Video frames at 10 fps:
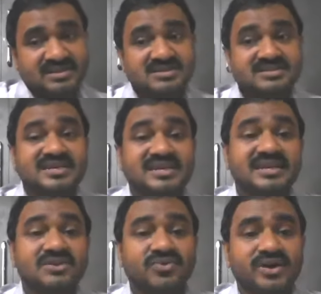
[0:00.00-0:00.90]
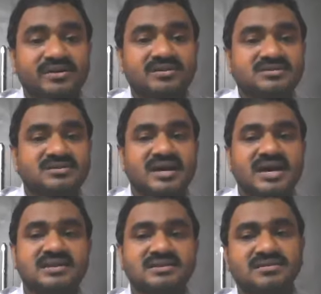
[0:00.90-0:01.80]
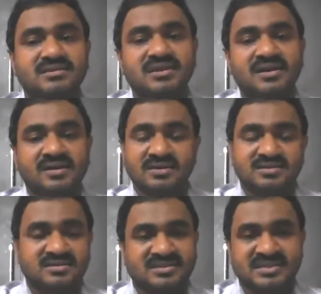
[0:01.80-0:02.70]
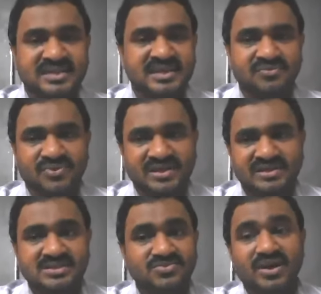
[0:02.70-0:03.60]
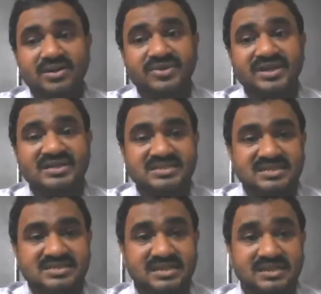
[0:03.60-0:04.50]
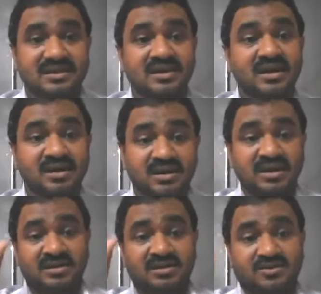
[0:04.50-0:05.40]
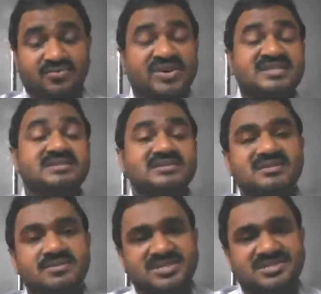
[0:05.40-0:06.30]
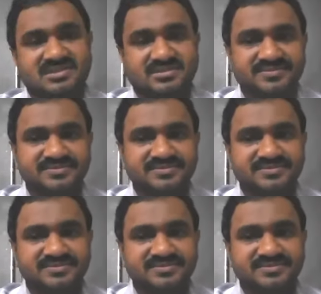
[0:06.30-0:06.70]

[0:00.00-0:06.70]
Signifiers and signifiers. That's what we discussed in the first semester.